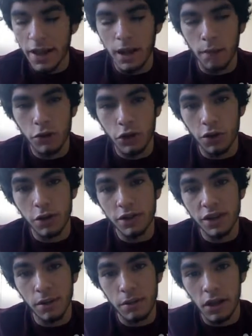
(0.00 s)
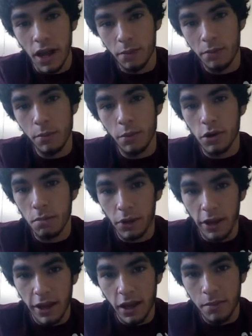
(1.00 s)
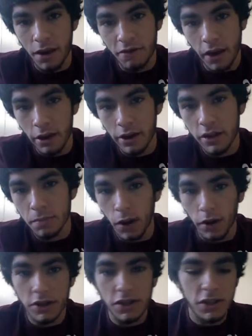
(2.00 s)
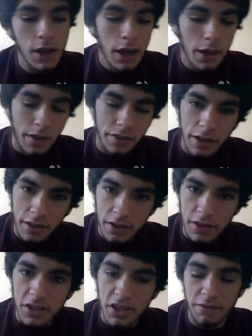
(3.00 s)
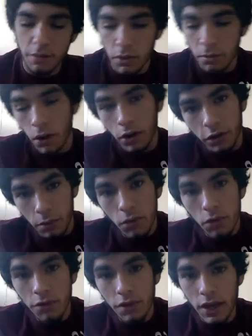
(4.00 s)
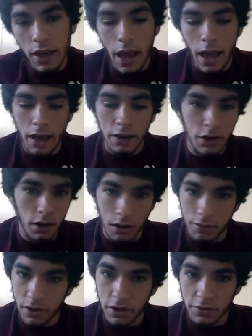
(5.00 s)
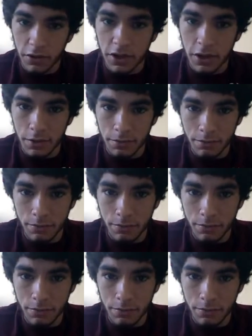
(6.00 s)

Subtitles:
and I'm sure that there's going to be a lot of people complaining about various parts that they didn't see from the book to the movie, and vice versa.